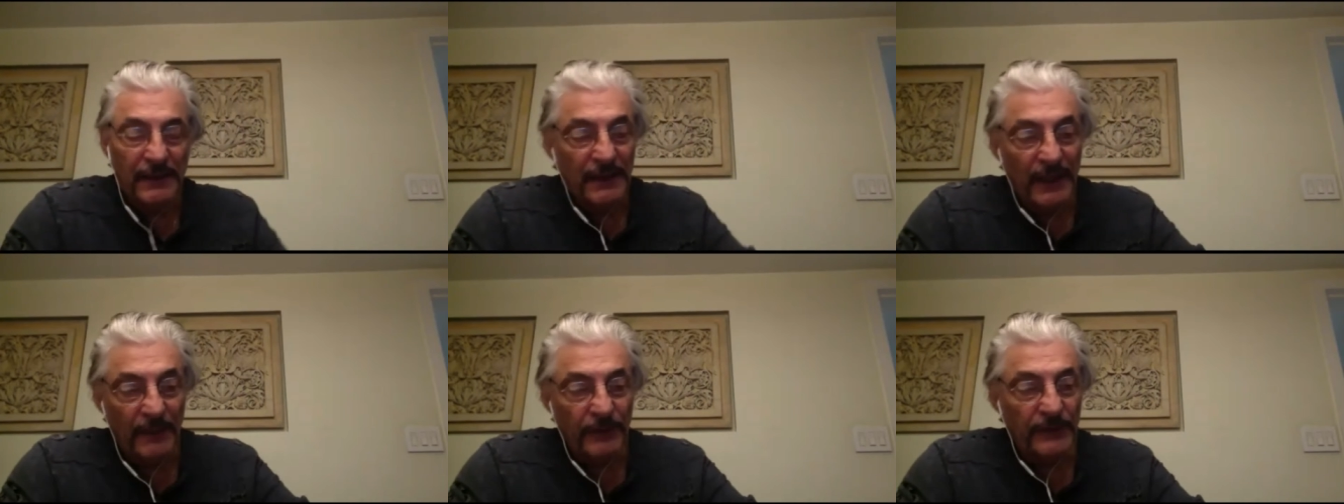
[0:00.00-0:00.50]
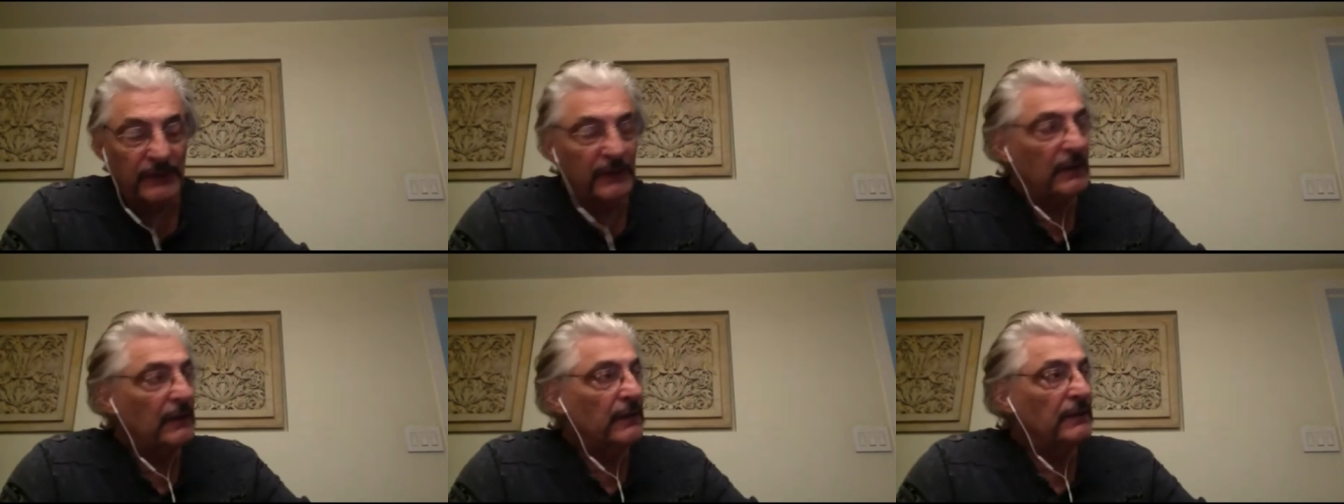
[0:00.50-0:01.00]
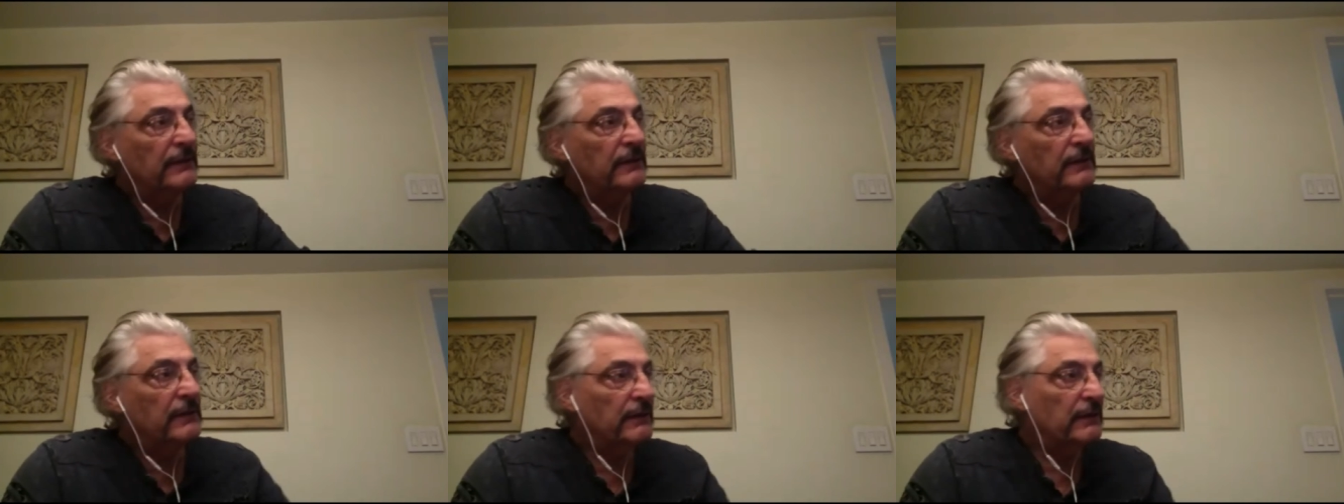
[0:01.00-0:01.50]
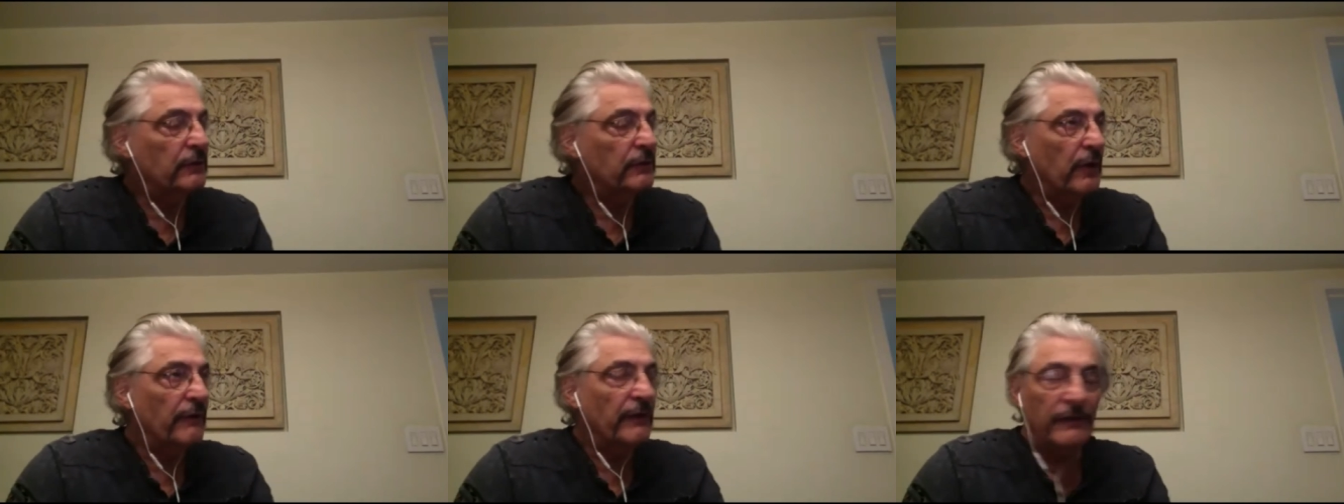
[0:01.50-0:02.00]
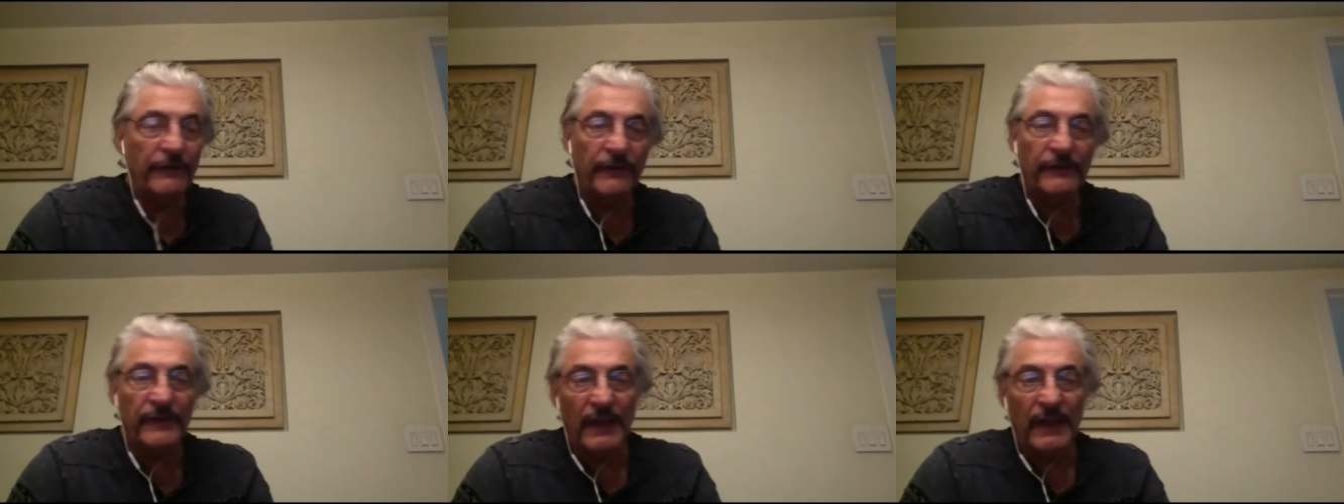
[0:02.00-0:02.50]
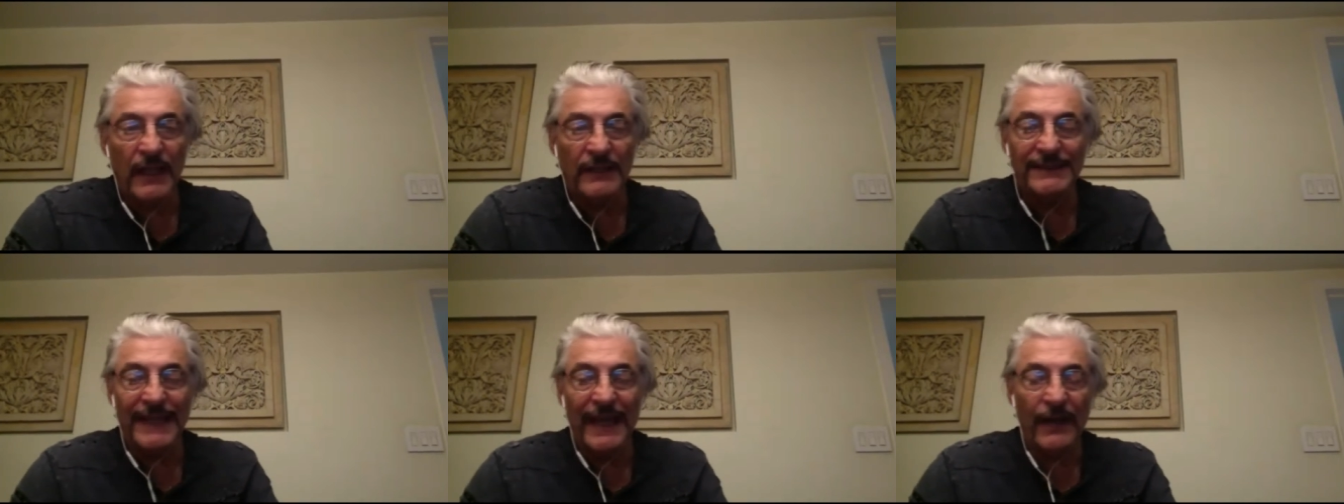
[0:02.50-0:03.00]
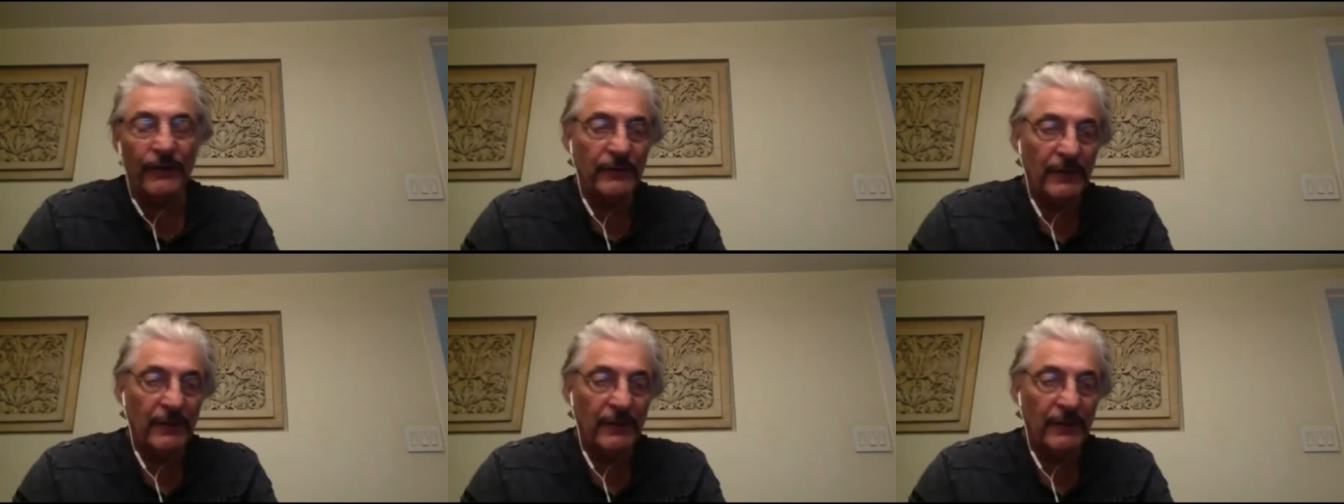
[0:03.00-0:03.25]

I put wow. uh, $1,250 down